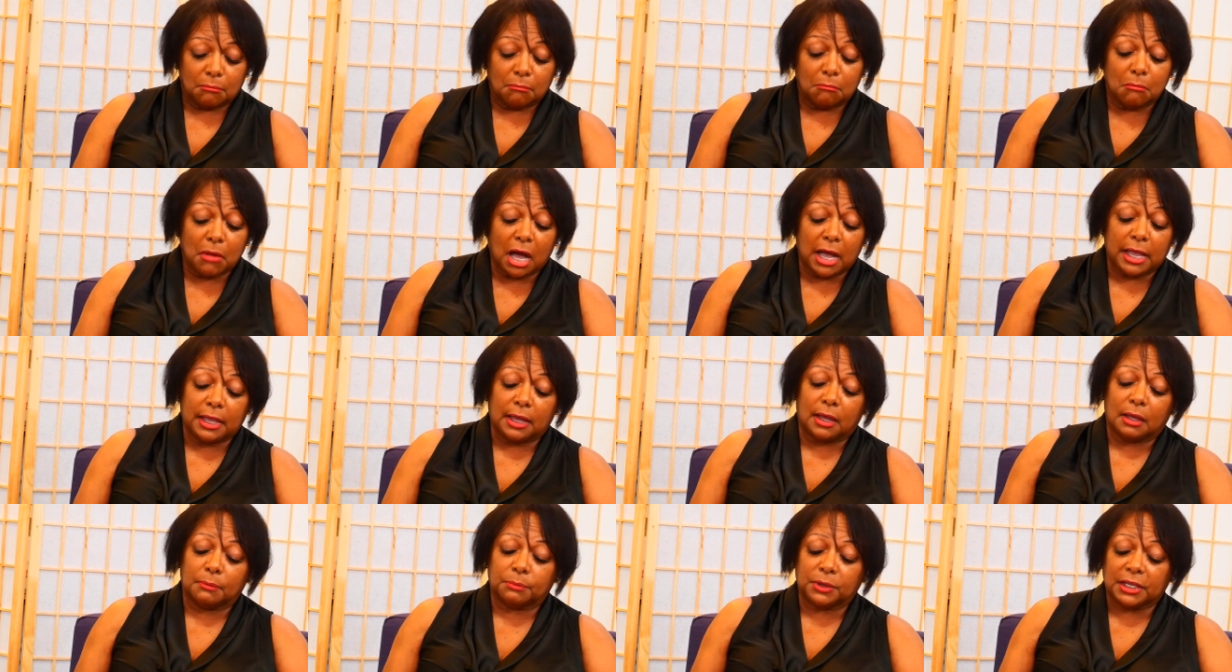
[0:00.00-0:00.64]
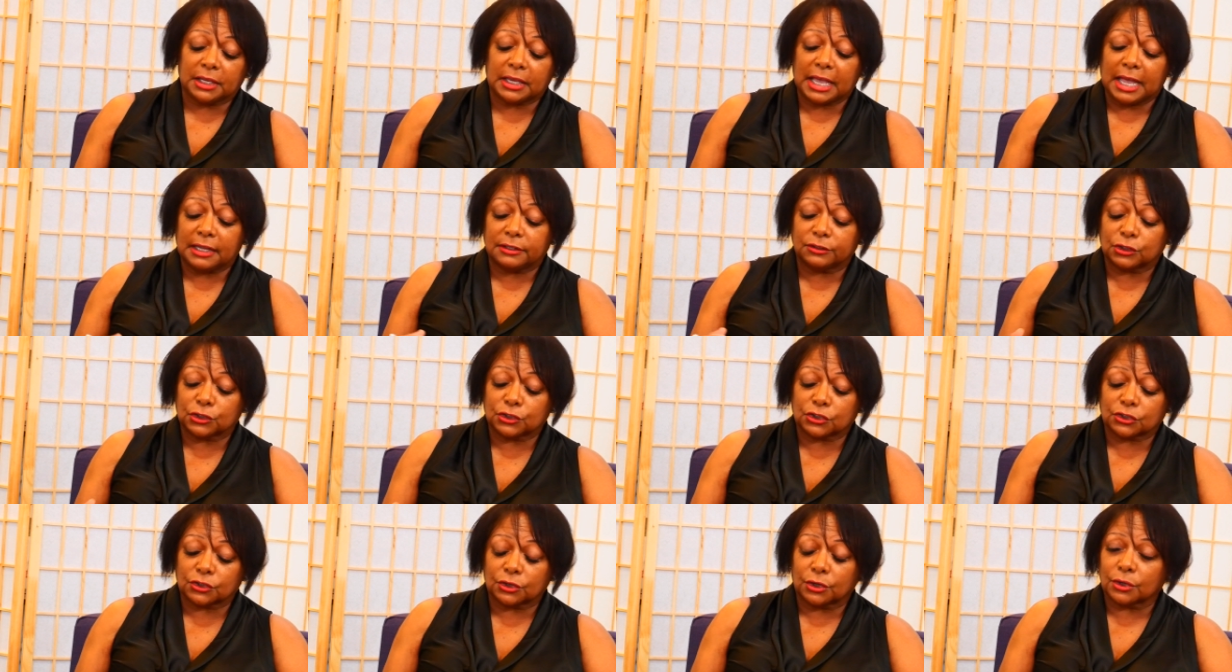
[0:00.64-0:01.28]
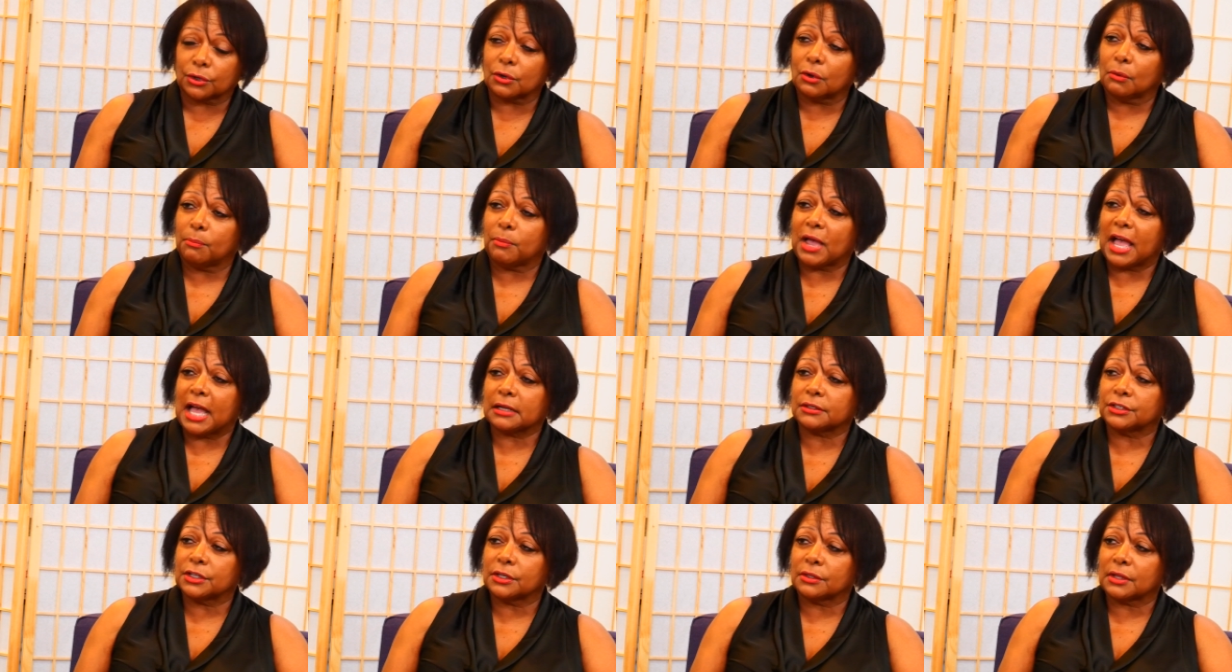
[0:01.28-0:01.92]
Myop began to circle
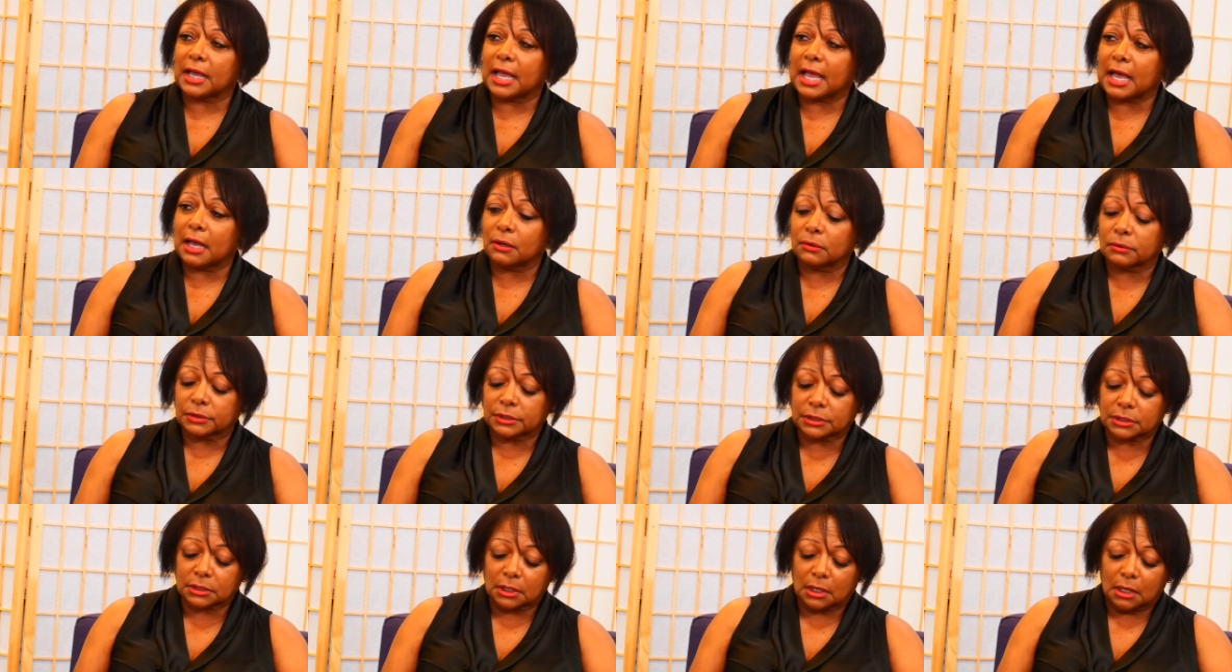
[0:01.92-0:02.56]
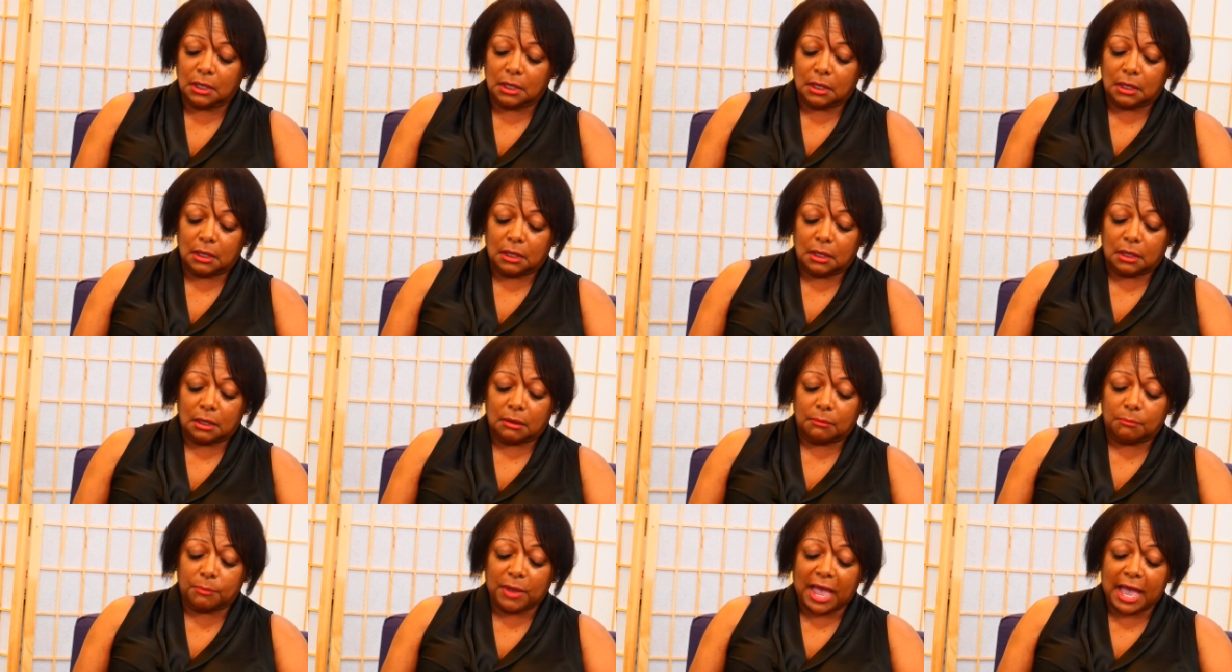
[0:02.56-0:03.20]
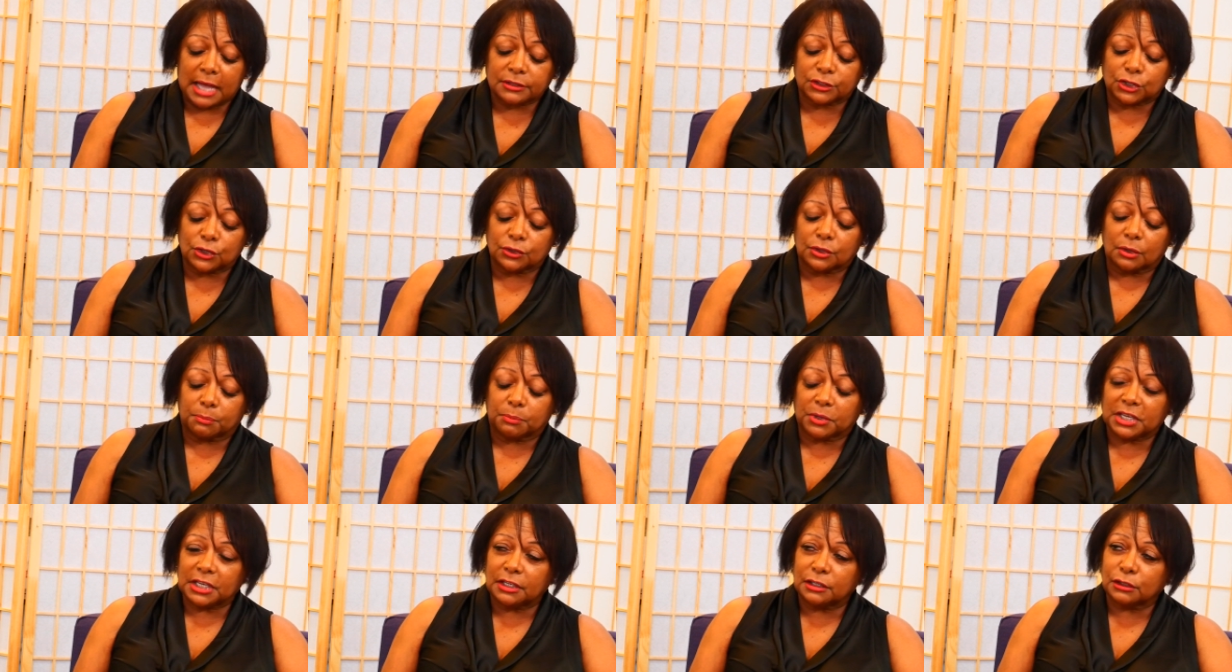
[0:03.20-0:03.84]
back to the house, back to
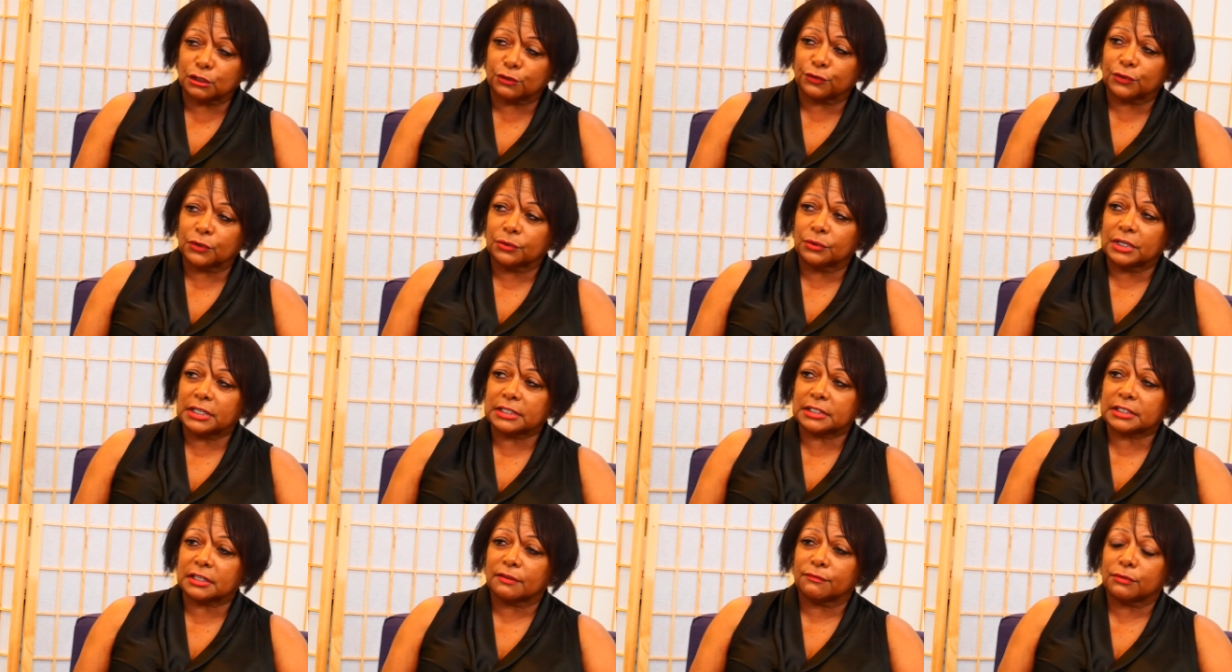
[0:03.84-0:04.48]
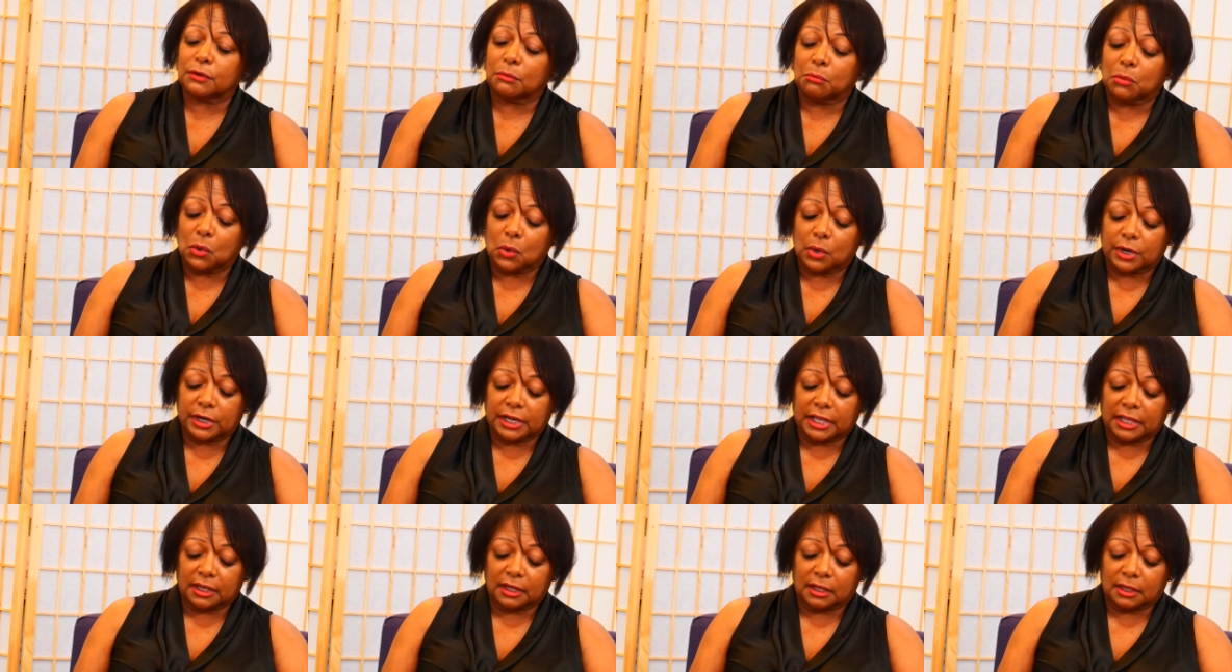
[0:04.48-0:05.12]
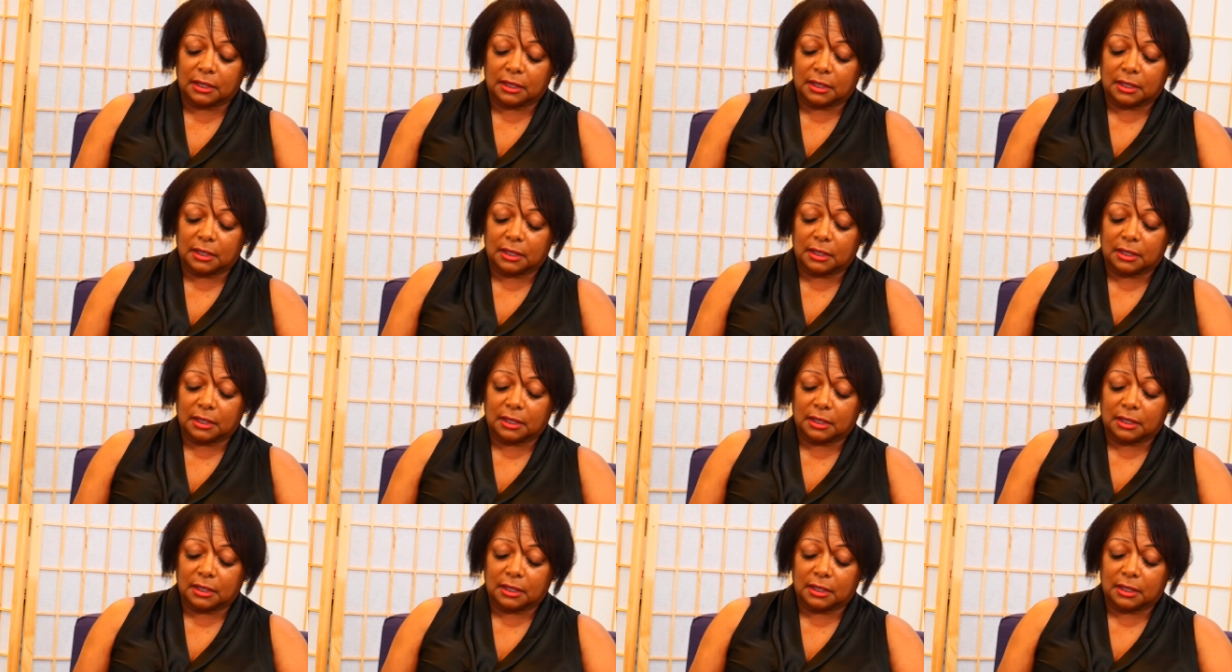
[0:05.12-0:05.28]
the peacefulness of the morning.